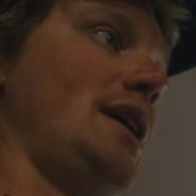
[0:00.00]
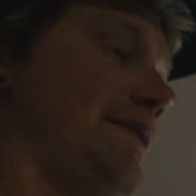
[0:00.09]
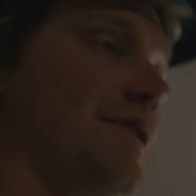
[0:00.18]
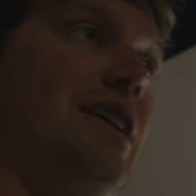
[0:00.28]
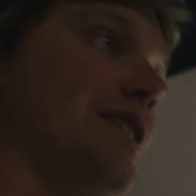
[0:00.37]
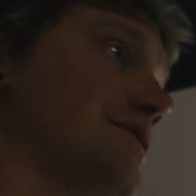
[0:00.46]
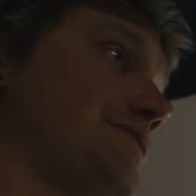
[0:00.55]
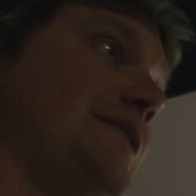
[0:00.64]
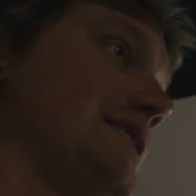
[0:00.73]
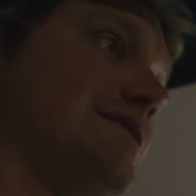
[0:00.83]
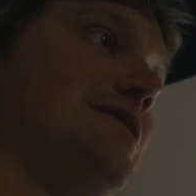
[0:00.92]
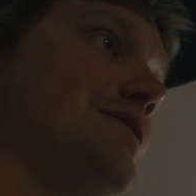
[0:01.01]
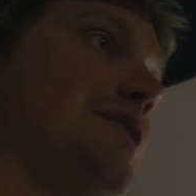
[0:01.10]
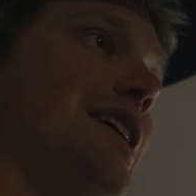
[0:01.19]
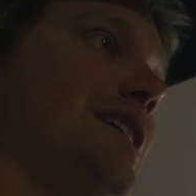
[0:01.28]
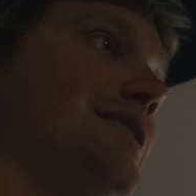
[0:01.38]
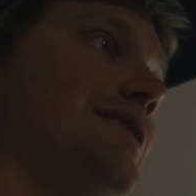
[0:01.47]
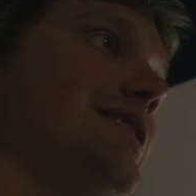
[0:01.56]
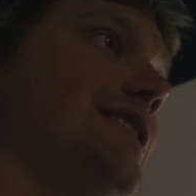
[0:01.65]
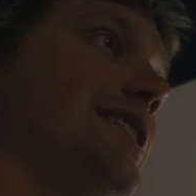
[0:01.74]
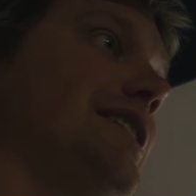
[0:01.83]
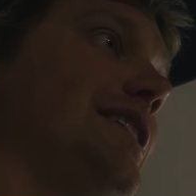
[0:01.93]
everything as fast as you can.
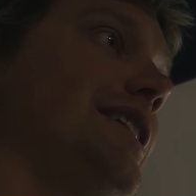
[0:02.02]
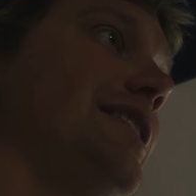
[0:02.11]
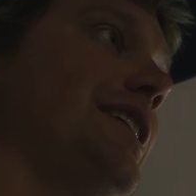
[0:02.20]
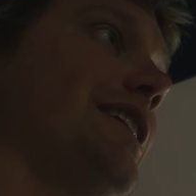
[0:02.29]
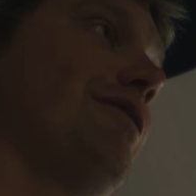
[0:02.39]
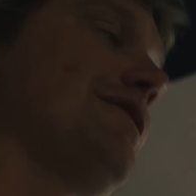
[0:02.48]
And then they